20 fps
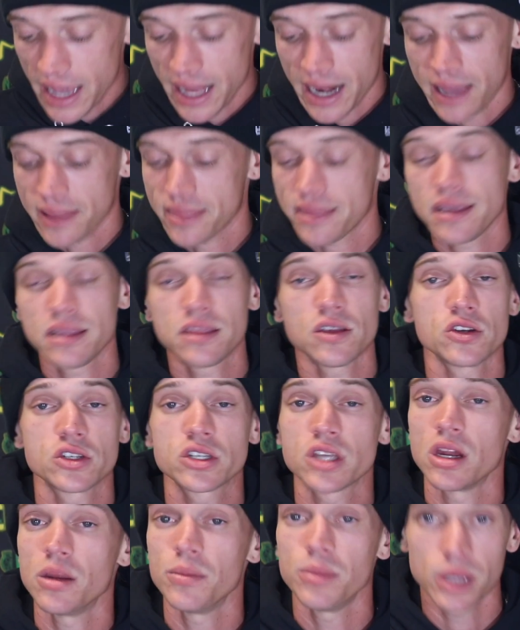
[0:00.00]
and I think
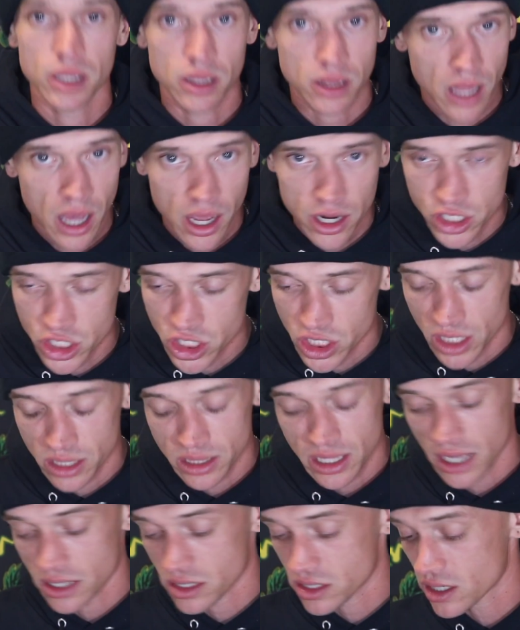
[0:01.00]
there's gonna be a lot of shit
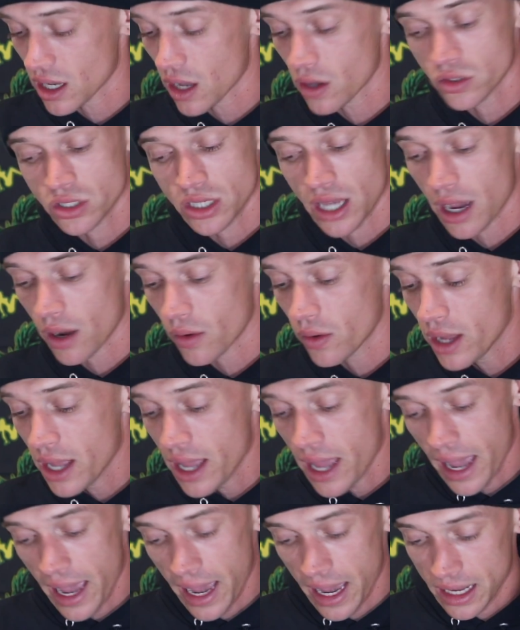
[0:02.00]
that sells out,
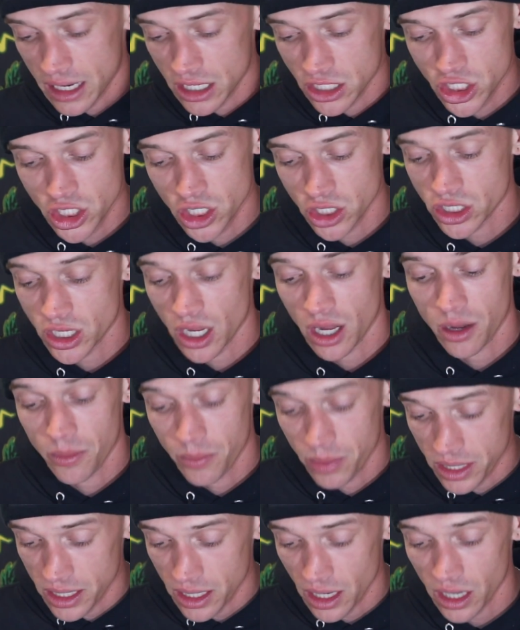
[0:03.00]
and it's just gonna
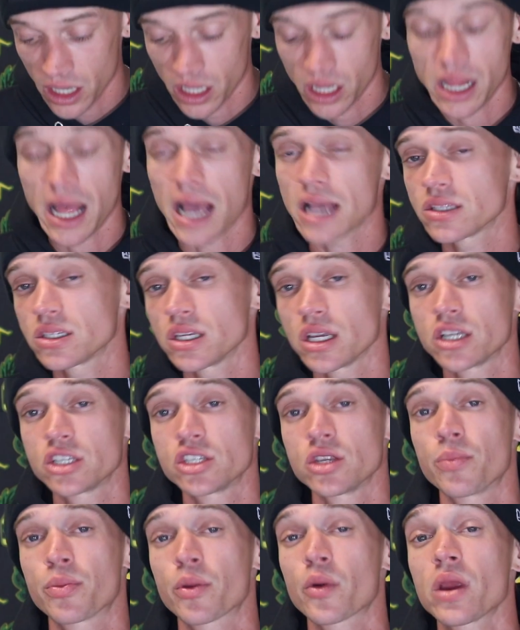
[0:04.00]
be a classic
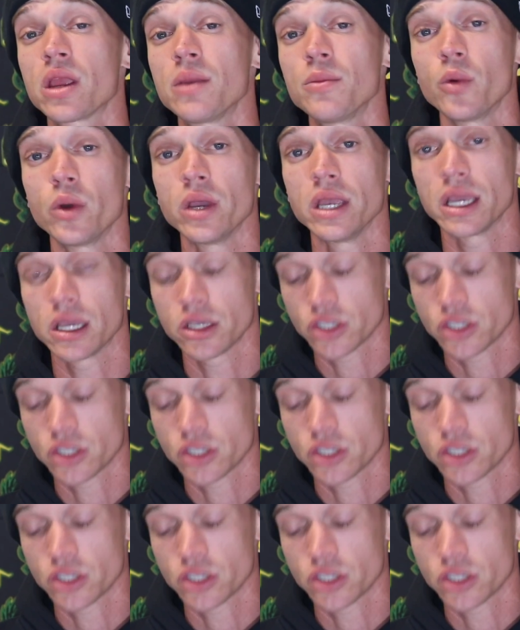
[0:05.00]
Supreme week.